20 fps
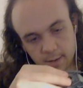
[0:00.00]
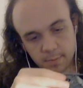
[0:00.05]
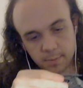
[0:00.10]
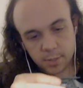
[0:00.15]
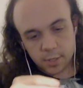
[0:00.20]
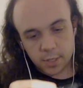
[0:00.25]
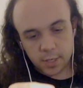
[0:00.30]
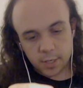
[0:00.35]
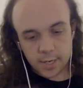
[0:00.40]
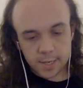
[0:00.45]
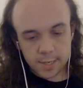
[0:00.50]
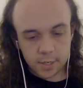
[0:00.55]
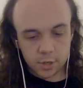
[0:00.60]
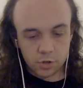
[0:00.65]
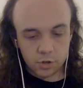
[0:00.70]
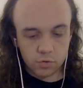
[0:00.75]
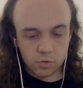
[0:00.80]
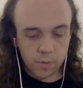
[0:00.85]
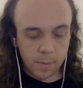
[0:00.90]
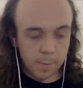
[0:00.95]
I'm just going to need to
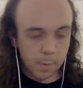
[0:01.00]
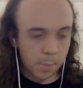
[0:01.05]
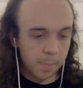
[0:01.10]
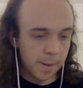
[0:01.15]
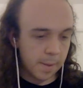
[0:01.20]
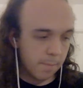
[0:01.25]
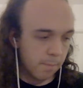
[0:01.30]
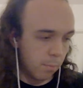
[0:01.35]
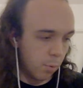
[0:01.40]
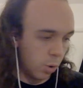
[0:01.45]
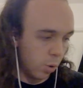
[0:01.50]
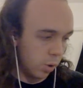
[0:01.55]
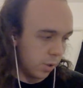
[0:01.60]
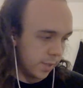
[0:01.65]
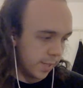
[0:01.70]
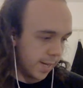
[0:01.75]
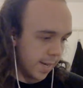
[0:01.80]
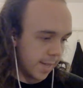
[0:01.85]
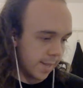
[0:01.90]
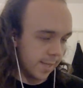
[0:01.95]
trim a bit more
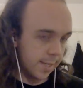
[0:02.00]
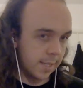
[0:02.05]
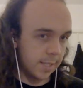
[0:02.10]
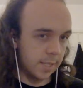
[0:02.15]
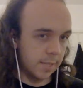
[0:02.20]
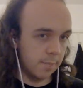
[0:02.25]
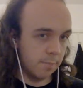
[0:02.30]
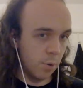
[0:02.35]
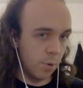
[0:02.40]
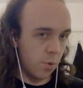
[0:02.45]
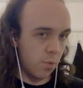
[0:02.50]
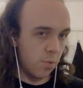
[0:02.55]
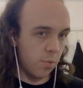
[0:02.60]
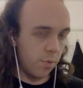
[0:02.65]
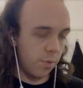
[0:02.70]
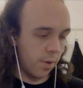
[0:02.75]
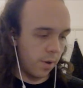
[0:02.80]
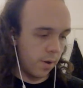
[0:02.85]
to get this smooth.